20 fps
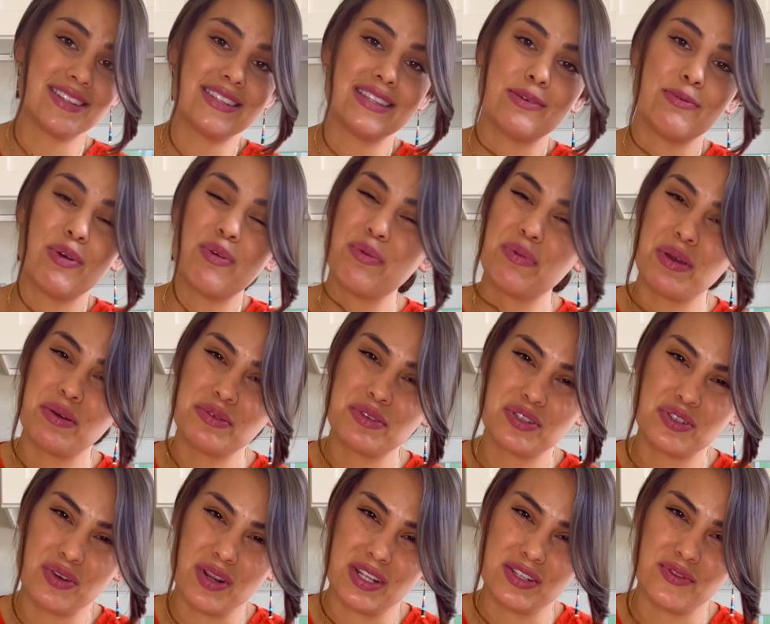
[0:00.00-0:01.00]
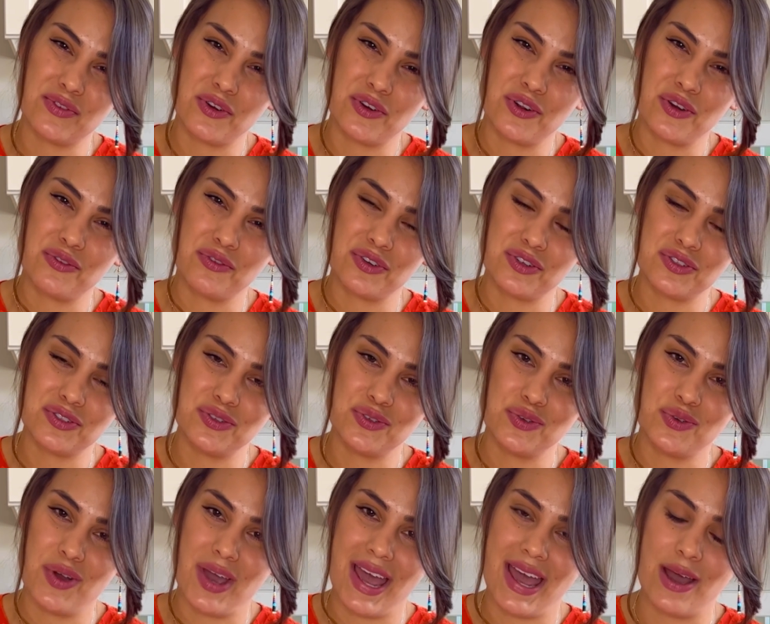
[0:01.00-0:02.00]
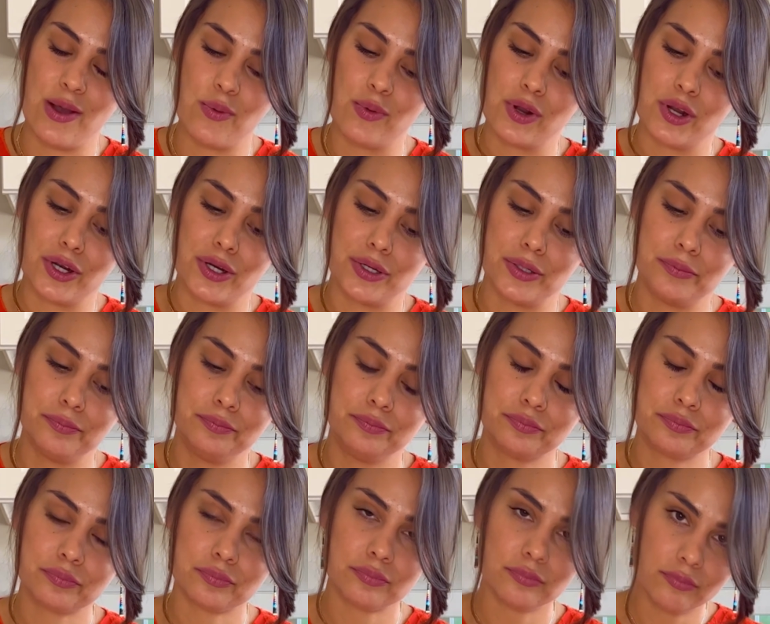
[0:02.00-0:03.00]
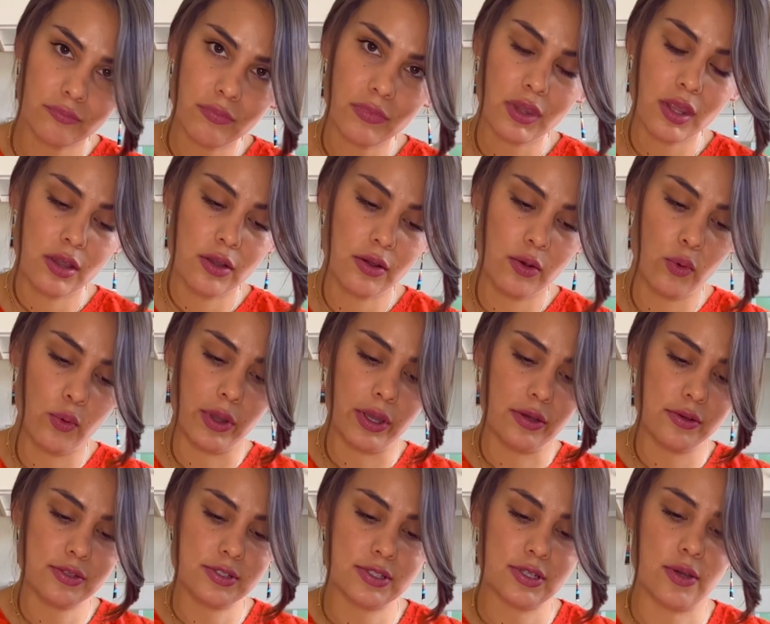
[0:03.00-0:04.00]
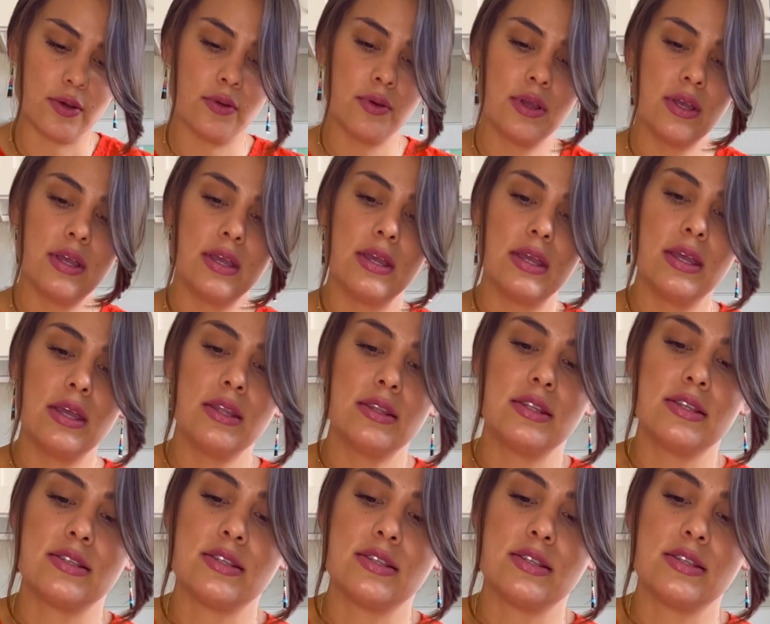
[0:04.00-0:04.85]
Then we won't be able to transfer it over to our oil. So this